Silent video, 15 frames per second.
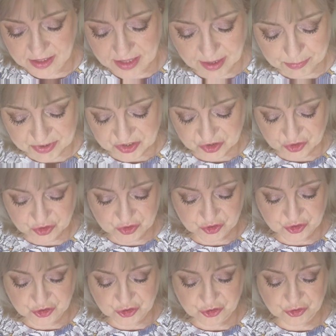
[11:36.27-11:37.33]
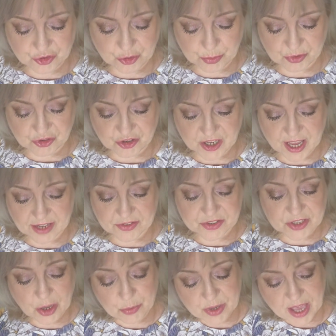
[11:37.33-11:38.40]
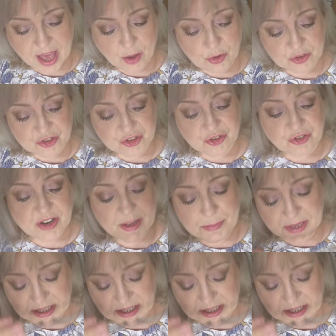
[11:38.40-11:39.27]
Let me just double check. So yeah, Ultra Creamy